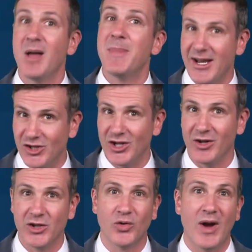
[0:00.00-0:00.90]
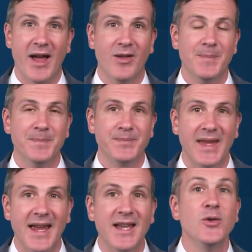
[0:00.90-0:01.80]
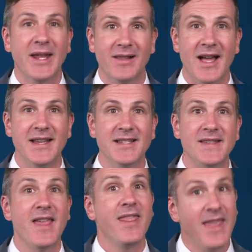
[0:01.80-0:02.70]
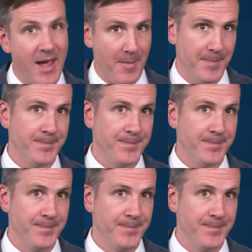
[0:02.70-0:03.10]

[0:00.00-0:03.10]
imaginary trial, and you analyze them.